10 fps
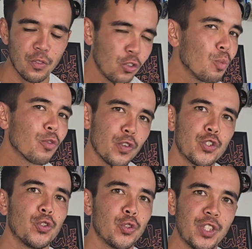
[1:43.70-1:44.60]

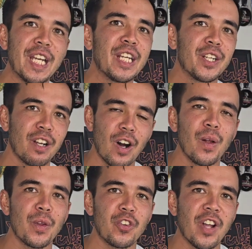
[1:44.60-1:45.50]
superficial ding
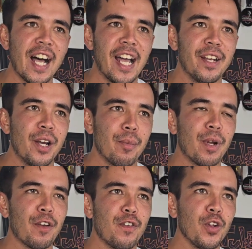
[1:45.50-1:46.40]
on the side,
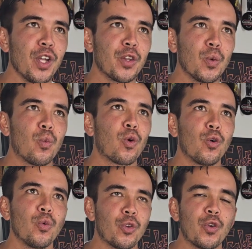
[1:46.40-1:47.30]
but I felt like the
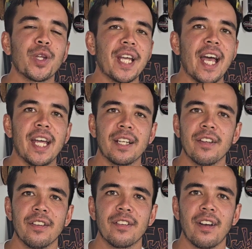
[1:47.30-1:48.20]
world was going to end
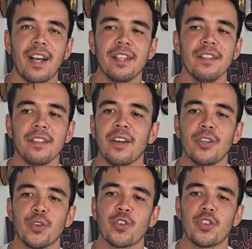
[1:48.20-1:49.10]
because I didn't
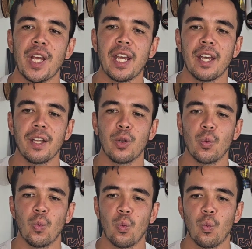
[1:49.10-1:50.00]

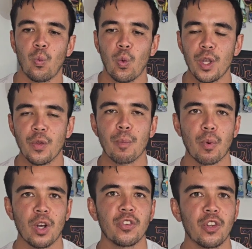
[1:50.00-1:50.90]
understand what the
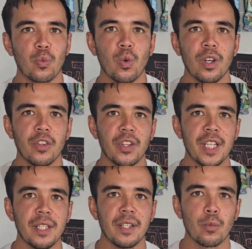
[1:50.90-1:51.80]
process was
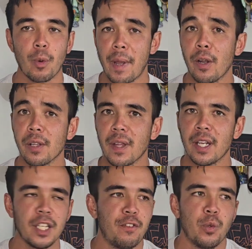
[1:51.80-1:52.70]
in repairing
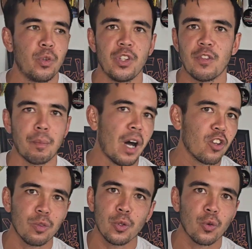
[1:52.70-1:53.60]
that, if it was even
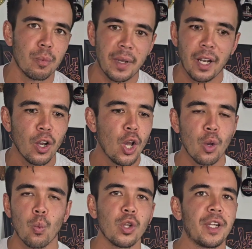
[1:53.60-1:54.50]
possible to repair.
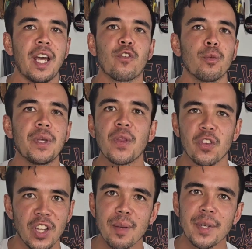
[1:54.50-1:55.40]
Will it ever be the
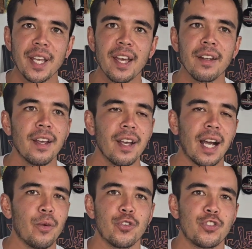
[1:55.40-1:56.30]
same again?
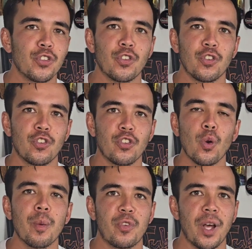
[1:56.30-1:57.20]
I was just
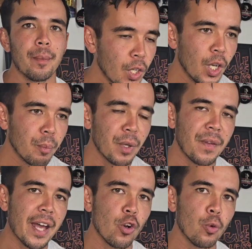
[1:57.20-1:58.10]
so upset. But
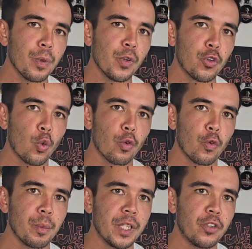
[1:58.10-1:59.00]
that opened the door
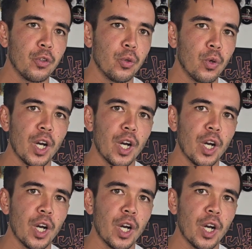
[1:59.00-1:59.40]
for me to